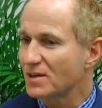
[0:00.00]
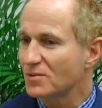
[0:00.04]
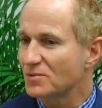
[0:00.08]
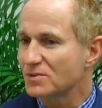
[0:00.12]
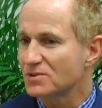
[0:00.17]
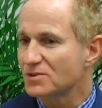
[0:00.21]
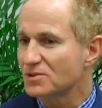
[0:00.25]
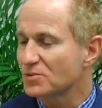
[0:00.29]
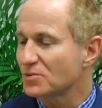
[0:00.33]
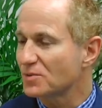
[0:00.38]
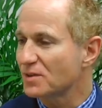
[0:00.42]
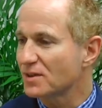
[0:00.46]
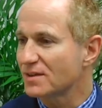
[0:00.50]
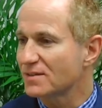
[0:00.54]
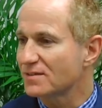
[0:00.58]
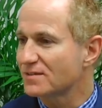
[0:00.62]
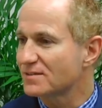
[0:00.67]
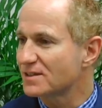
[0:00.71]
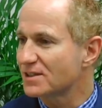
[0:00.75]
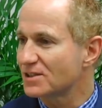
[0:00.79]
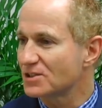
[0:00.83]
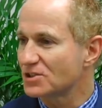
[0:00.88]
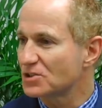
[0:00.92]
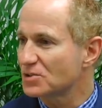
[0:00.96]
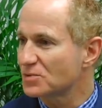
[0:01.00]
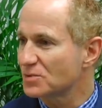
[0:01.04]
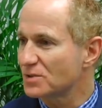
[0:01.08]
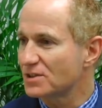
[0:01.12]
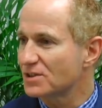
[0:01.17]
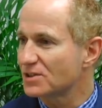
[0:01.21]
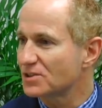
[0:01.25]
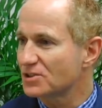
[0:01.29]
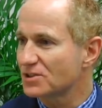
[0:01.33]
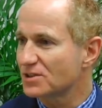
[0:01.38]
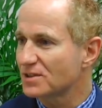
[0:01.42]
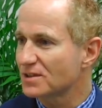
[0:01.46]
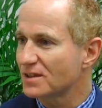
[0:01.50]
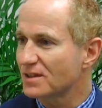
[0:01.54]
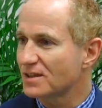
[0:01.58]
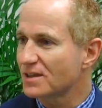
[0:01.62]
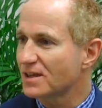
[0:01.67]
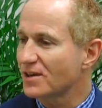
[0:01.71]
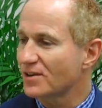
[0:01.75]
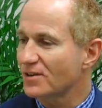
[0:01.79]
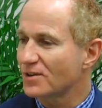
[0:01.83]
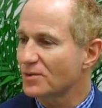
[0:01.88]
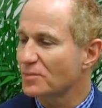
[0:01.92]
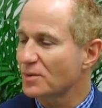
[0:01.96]
he was doing tissue addition and
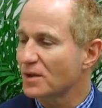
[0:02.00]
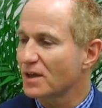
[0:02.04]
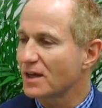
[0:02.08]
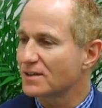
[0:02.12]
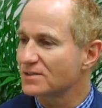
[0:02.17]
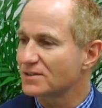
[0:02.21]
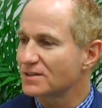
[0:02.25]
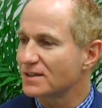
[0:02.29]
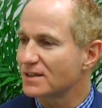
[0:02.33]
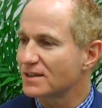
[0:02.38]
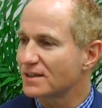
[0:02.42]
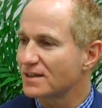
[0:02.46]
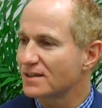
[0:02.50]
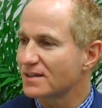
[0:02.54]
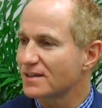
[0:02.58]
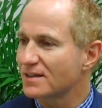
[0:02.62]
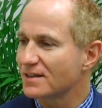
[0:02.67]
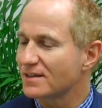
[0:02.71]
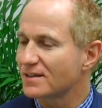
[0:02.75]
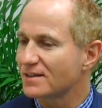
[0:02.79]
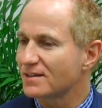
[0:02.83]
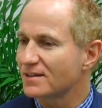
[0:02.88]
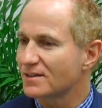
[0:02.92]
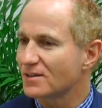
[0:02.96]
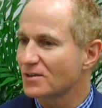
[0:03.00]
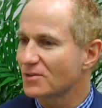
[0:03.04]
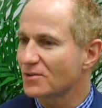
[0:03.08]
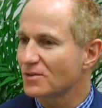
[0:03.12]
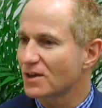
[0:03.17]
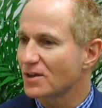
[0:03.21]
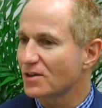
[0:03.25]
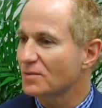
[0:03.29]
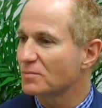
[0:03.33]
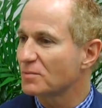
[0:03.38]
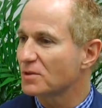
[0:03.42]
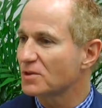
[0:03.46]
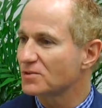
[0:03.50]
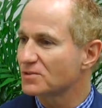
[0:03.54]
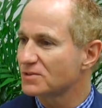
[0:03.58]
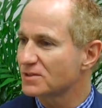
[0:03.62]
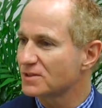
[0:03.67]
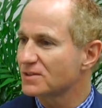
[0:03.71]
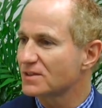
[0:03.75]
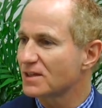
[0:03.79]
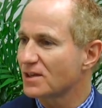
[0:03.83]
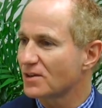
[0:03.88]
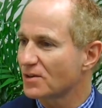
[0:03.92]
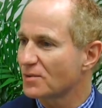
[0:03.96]
keratoplasty,
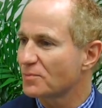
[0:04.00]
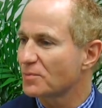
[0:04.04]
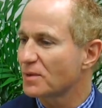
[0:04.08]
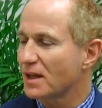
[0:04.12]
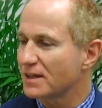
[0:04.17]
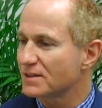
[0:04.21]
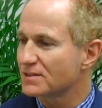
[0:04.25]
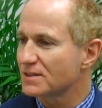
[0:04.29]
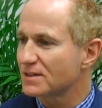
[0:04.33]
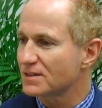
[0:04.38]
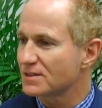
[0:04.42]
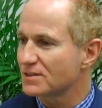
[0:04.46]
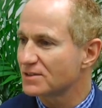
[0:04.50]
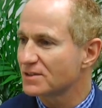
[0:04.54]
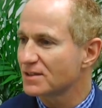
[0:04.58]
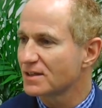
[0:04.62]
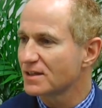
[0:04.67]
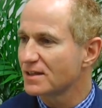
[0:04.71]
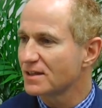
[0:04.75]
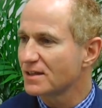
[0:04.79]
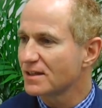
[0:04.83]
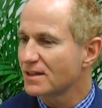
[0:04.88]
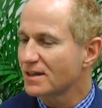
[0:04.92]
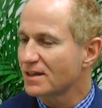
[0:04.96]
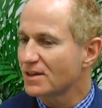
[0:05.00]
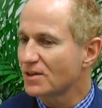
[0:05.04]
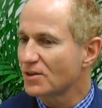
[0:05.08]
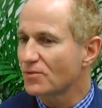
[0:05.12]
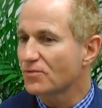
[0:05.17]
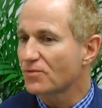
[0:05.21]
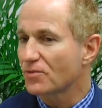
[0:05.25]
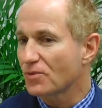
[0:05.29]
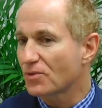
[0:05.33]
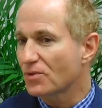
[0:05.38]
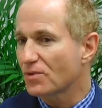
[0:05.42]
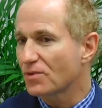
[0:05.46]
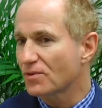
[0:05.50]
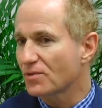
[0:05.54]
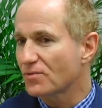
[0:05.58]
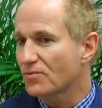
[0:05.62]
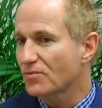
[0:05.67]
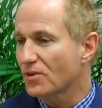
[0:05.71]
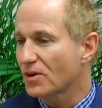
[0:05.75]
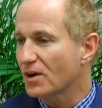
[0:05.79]
keratomelusis keratoplasties, for